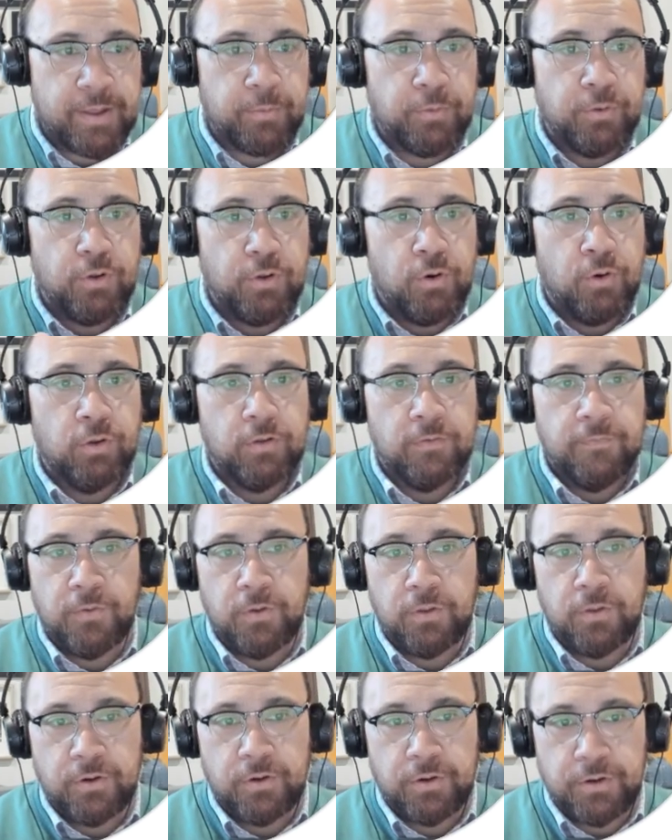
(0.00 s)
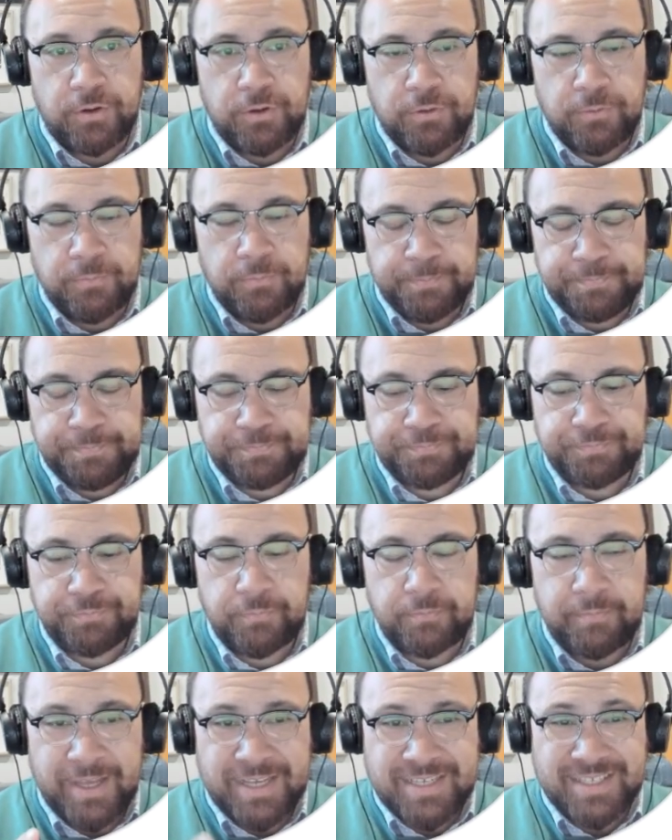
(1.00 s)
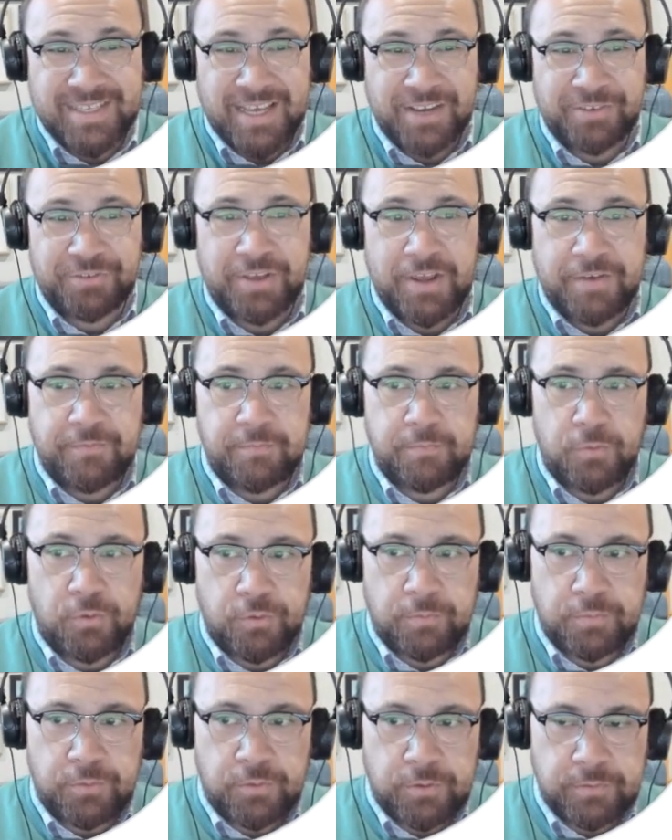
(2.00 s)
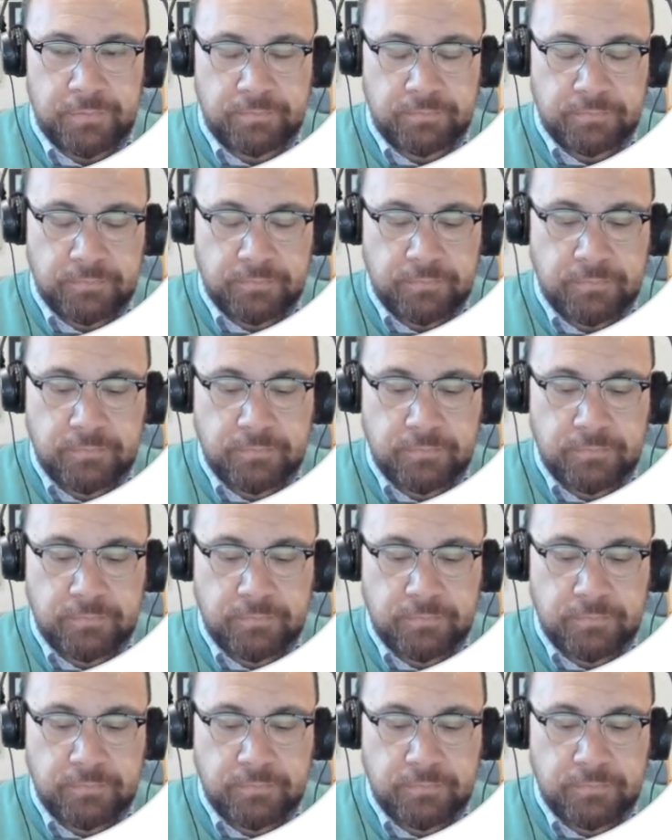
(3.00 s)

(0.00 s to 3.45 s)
they will all have fallen on you. Makes this actually even more important.